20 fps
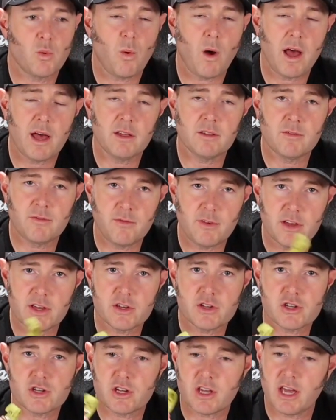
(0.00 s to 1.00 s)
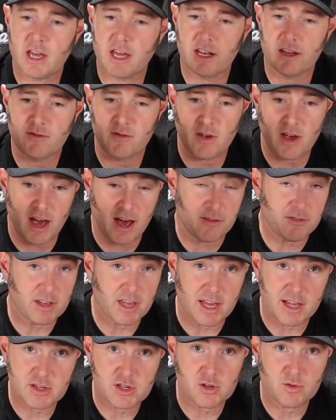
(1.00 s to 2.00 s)
wild fish, and if you have a
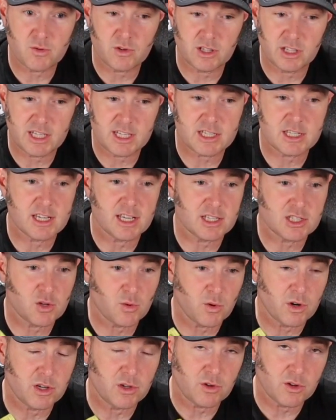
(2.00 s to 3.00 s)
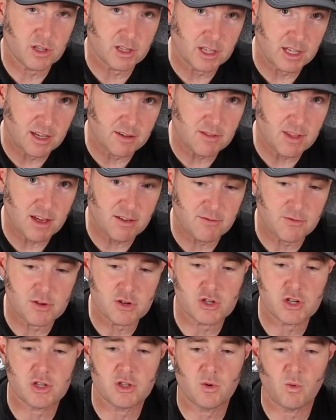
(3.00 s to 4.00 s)
catch and release net to where you can leave that
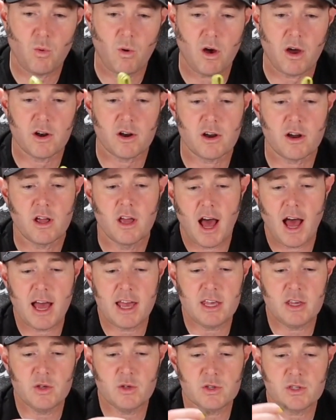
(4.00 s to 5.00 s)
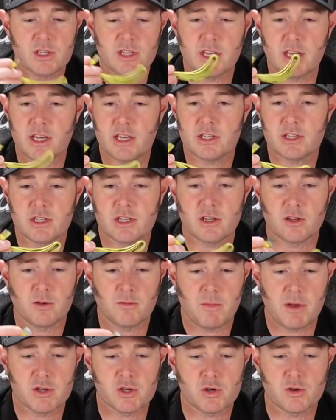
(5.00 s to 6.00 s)
fish in the water, I use this to
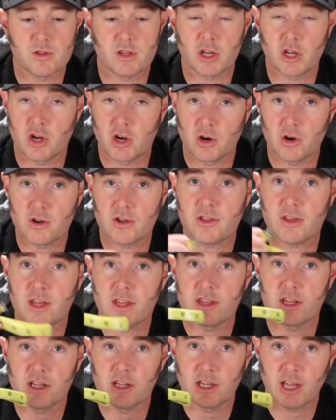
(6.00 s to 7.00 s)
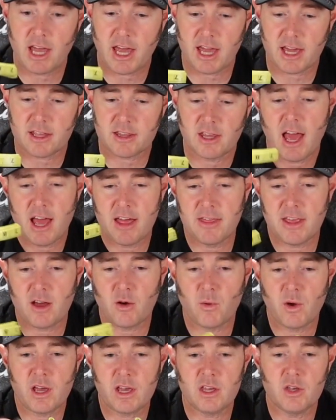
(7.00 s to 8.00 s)
measure the girth and the length. And that
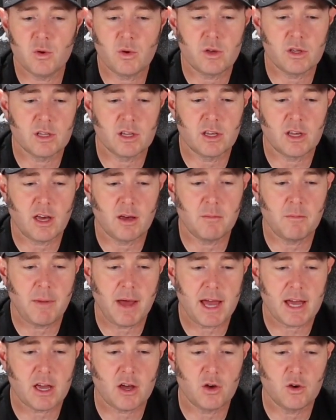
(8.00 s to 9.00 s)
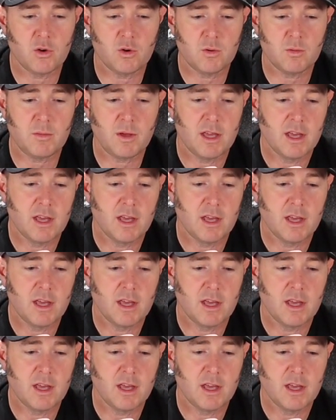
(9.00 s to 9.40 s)
way you can come back home,